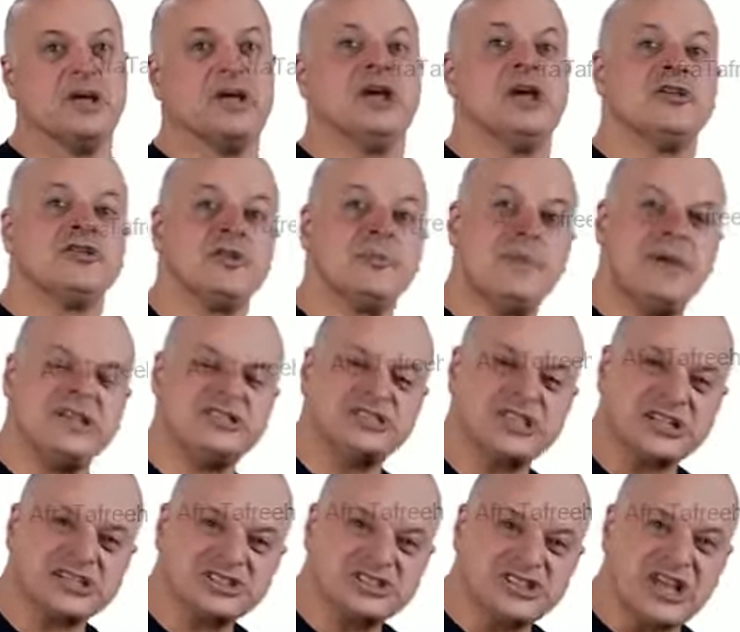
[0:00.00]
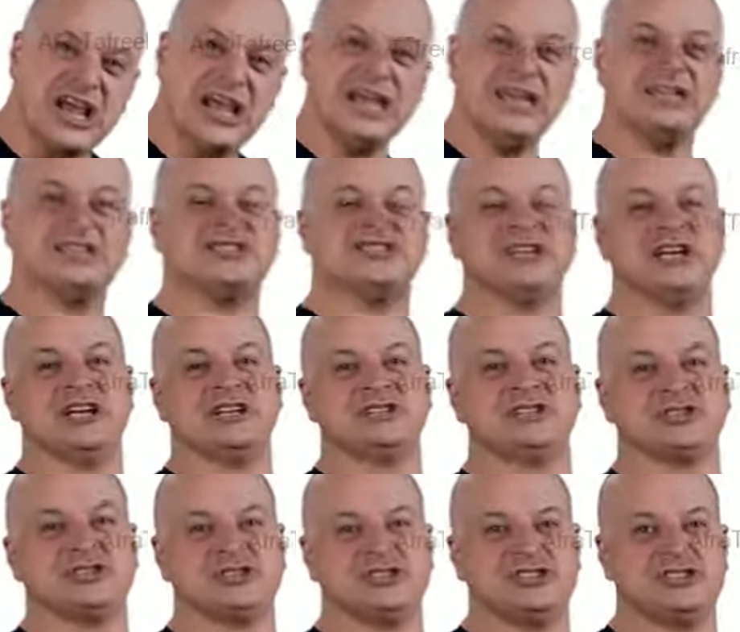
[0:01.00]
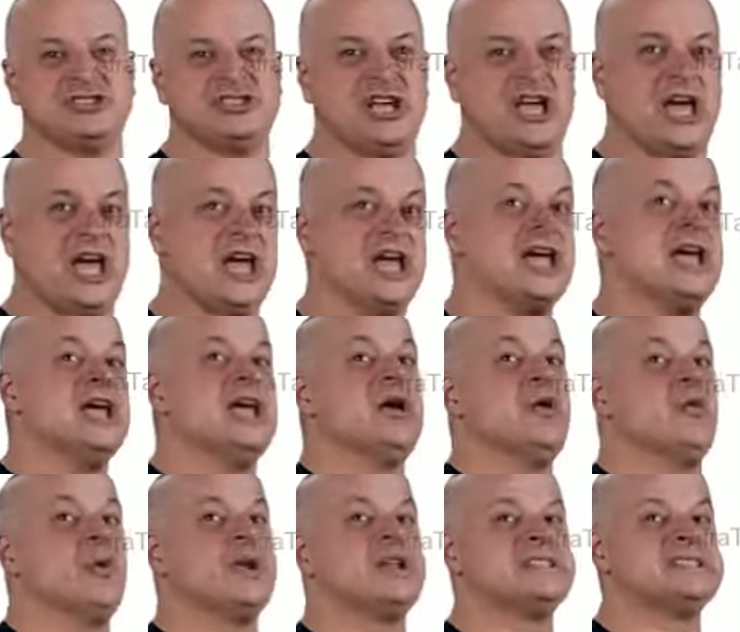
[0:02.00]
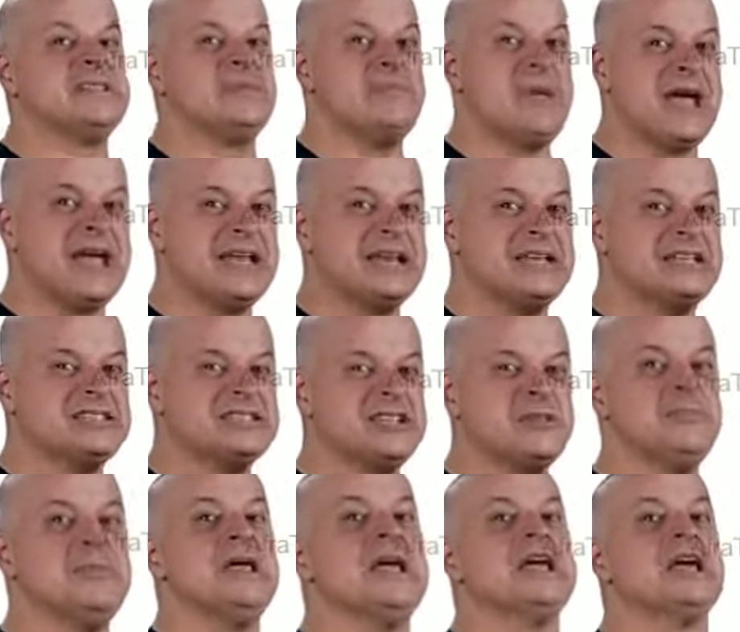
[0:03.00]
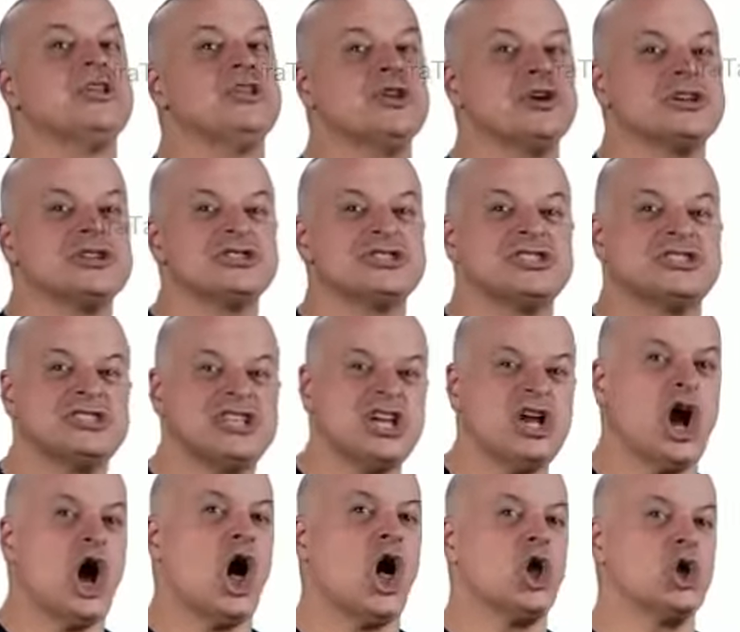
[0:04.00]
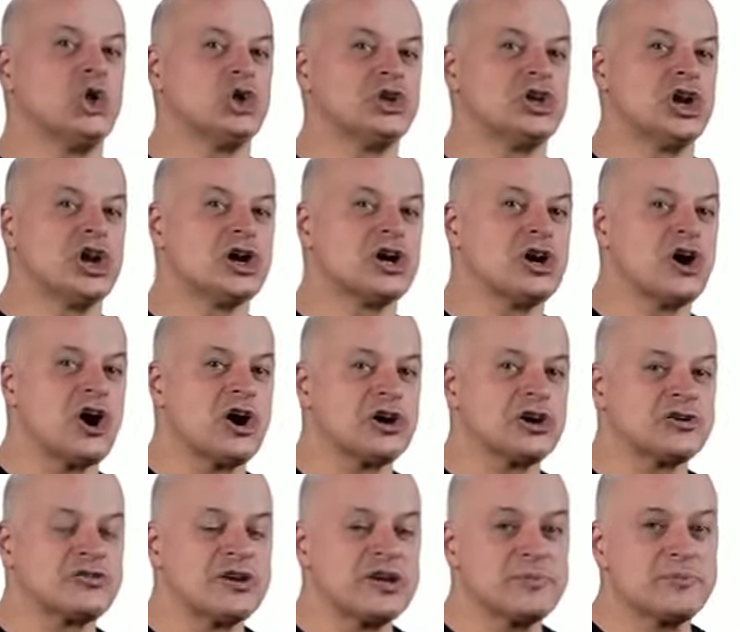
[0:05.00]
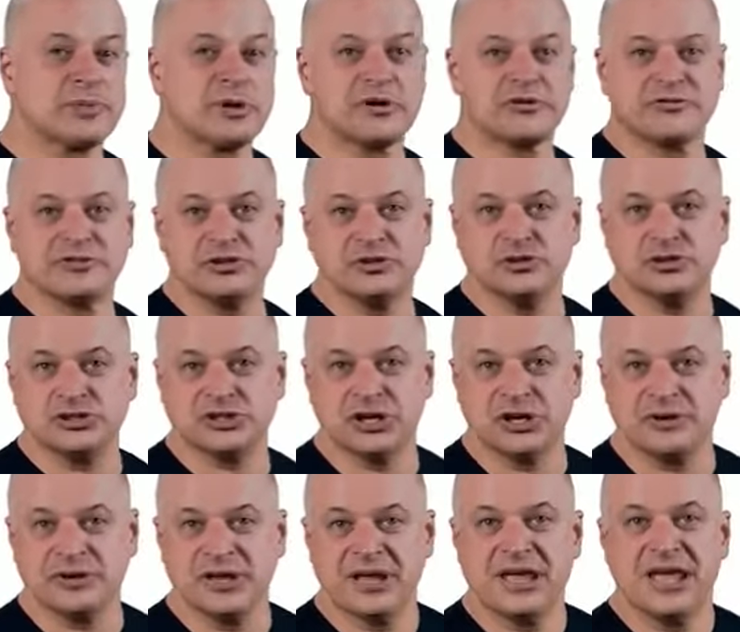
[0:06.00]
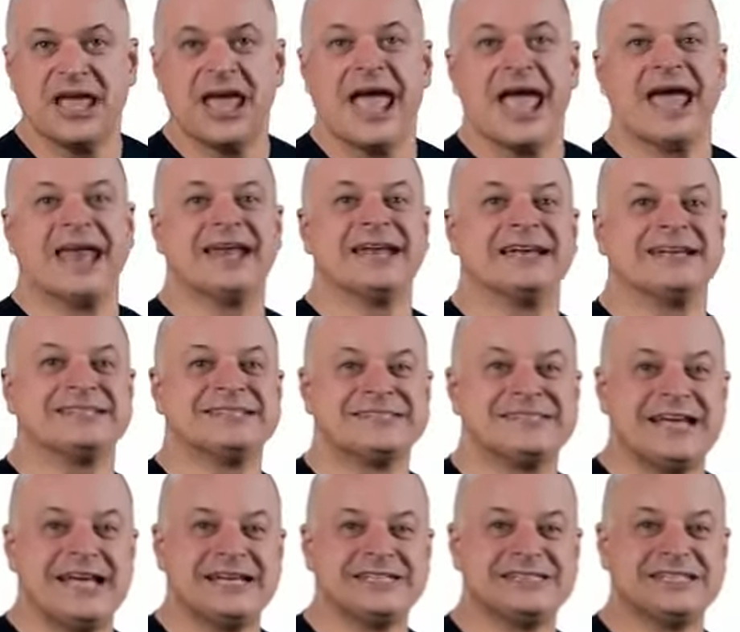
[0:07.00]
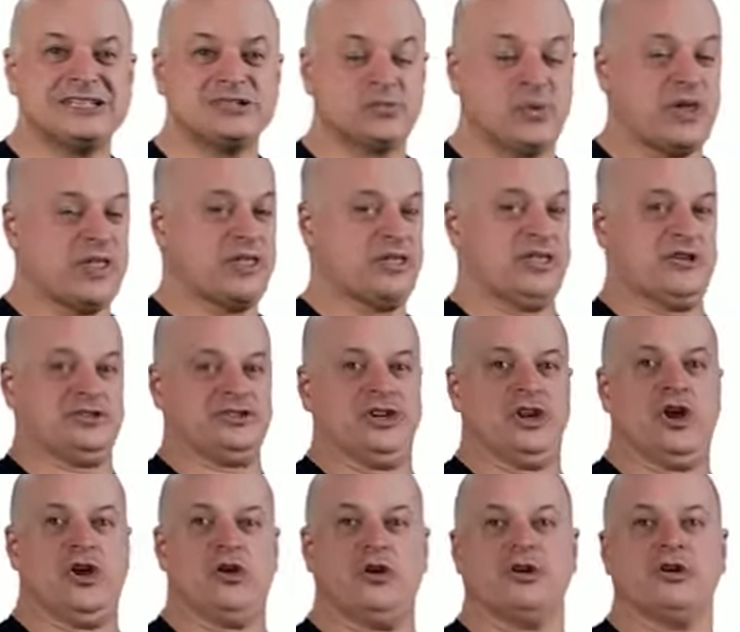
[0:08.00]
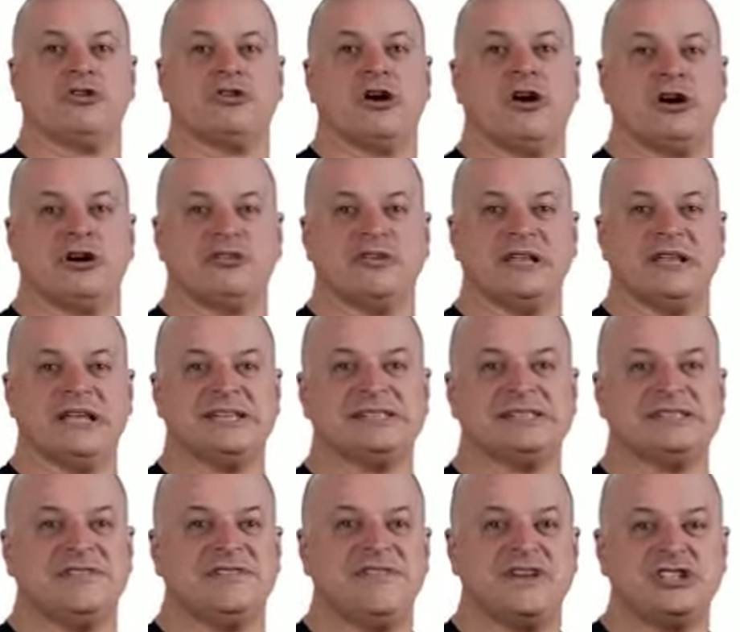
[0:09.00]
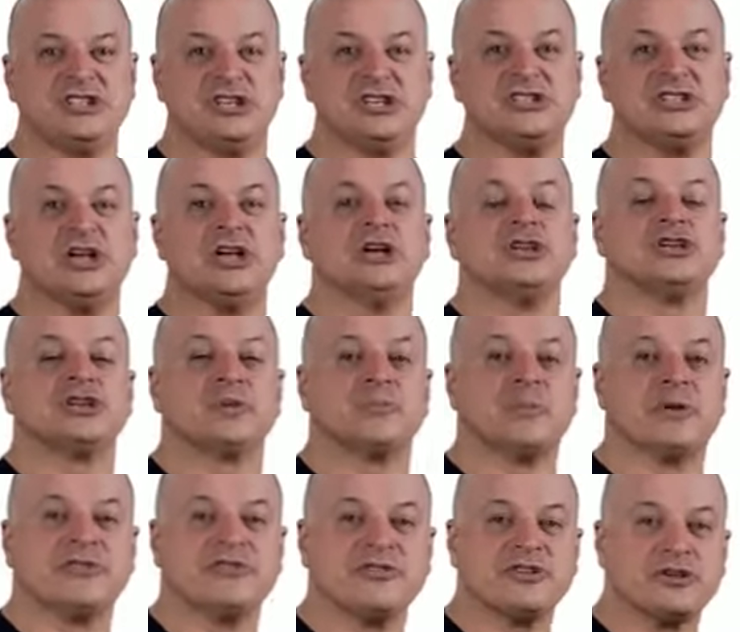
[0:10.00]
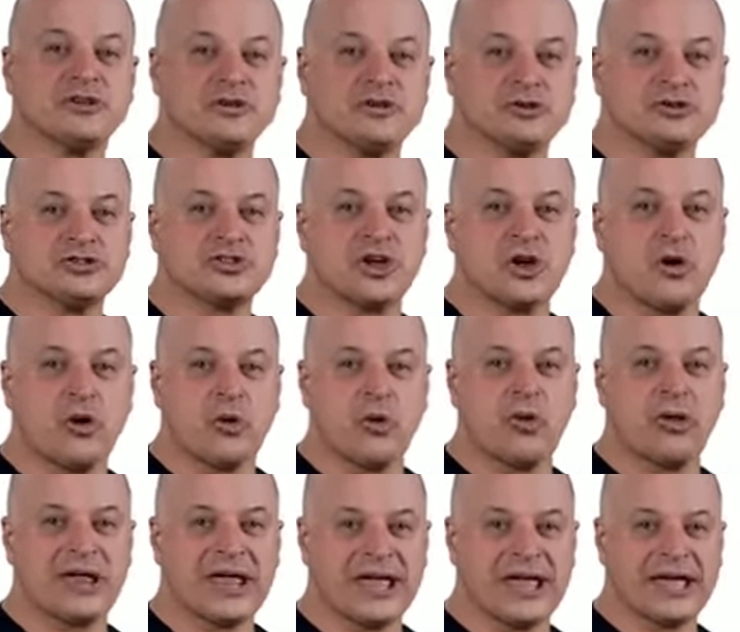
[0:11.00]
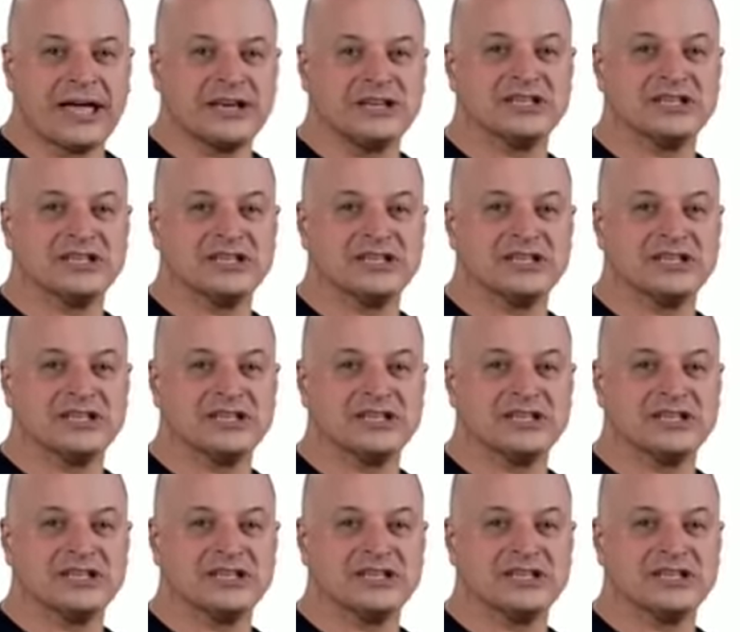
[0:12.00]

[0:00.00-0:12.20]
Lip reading: The basic science answer is to say, what is the mechanism? It looks to see ulnar artery perfusion. And it assesses whether there's an ulnar artery that's sufficient to perfuse the whole hand.